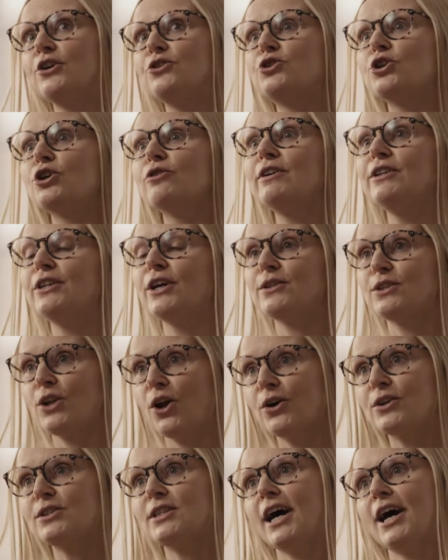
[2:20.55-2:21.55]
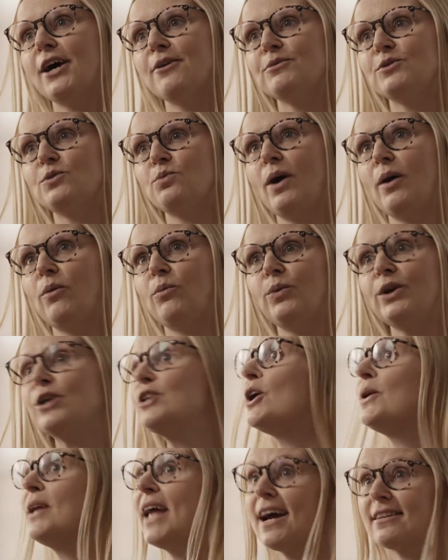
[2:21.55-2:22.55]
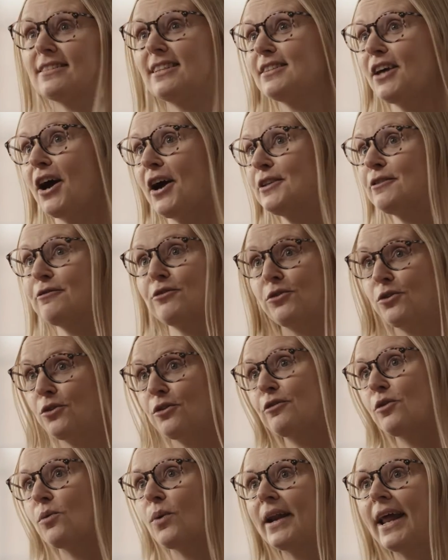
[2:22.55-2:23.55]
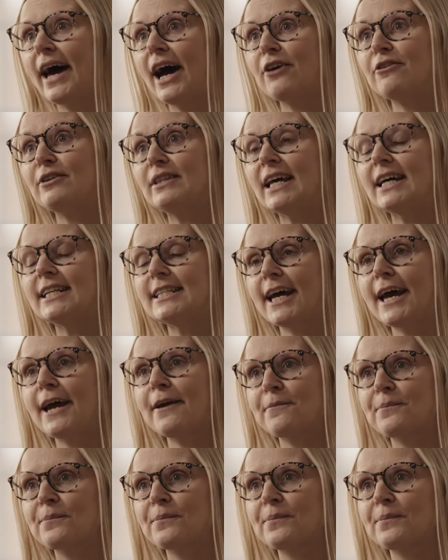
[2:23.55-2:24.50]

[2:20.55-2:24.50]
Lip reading: during those lockdowns when we could only exercise for 1 hour in that day.